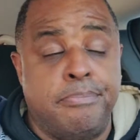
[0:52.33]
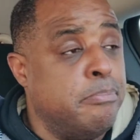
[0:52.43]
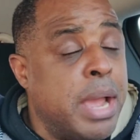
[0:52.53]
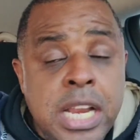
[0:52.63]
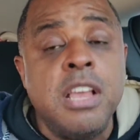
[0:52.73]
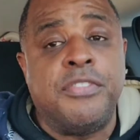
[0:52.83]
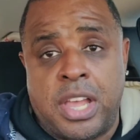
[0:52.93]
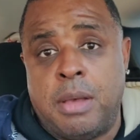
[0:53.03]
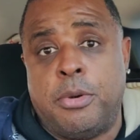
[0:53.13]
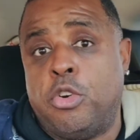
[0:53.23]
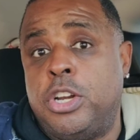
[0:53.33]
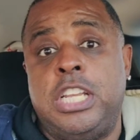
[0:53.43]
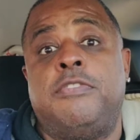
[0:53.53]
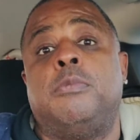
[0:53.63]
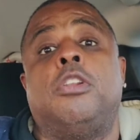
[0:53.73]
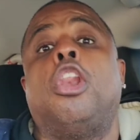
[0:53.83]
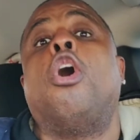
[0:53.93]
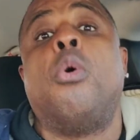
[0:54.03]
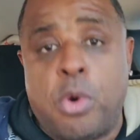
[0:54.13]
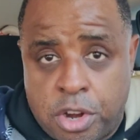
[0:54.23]
many of them are even
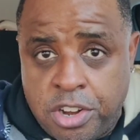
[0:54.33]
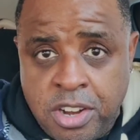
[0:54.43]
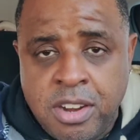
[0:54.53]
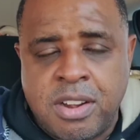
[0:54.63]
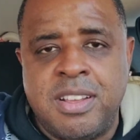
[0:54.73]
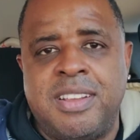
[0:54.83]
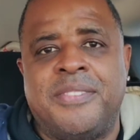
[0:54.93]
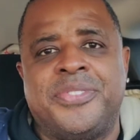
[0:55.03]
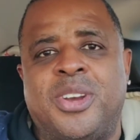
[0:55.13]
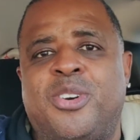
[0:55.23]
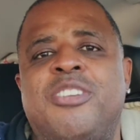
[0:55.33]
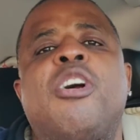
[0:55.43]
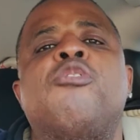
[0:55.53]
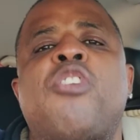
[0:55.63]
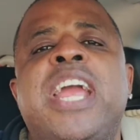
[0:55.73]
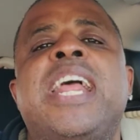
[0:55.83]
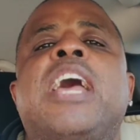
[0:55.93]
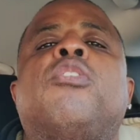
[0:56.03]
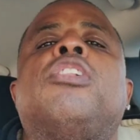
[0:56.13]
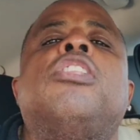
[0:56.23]
lower or right
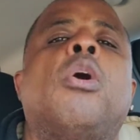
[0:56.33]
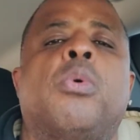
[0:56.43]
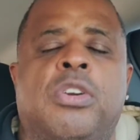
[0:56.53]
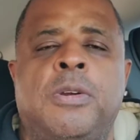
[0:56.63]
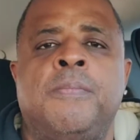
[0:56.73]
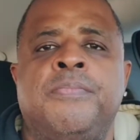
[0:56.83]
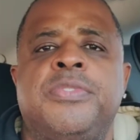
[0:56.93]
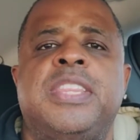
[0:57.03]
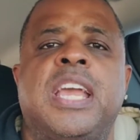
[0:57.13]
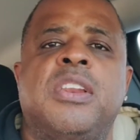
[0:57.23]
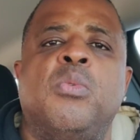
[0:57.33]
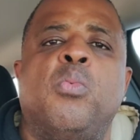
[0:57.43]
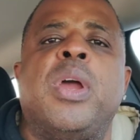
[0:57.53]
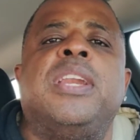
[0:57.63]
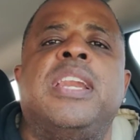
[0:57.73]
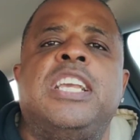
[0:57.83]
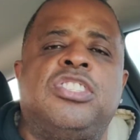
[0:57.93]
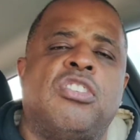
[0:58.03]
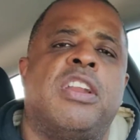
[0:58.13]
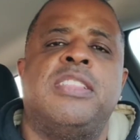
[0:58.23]
at or lower than when they
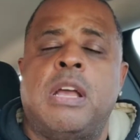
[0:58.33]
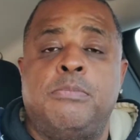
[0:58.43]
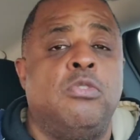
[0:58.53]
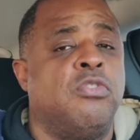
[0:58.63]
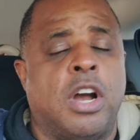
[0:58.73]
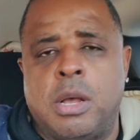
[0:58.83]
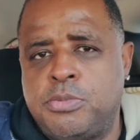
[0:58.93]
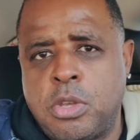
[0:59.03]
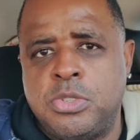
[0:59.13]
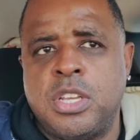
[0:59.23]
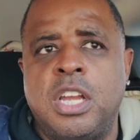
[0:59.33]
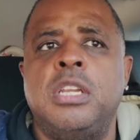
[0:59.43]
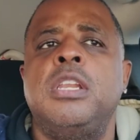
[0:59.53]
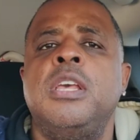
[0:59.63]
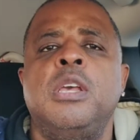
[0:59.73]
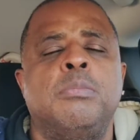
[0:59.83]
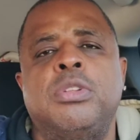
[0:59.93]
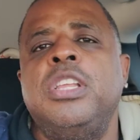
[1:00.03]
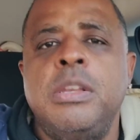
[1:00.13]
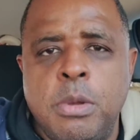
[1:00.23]
started that move up. So it's
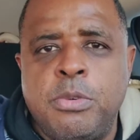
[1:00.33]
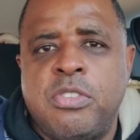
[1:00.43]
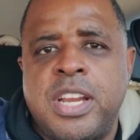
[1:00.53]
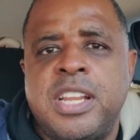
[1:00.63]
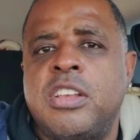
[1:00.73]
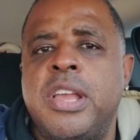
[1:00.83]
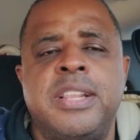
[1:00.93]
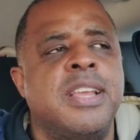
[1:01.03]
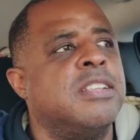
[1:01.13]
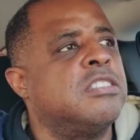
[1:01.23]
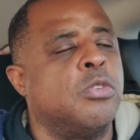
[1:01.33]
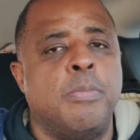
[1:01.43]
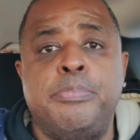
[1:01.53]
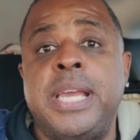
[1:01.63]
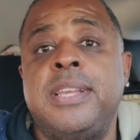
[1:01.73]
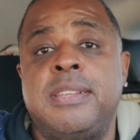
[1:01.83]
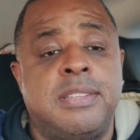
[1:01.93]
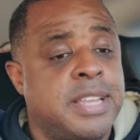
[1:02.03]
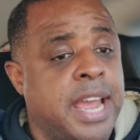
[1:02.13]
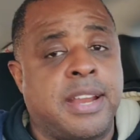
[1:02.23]
unbelievable right now. And then so the big
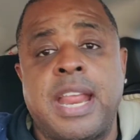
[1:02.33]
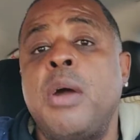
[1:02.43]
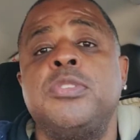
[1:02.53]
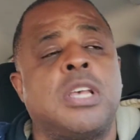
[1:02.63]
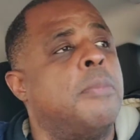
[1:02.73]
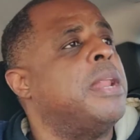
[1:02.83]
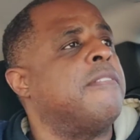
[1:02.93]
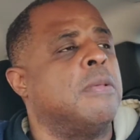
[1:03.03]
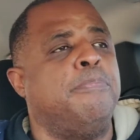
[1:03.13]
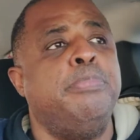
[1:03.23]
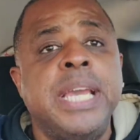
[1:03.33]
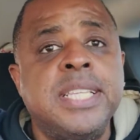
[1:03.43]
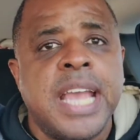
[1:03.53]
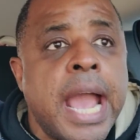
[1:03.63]
tech, now it's coming after big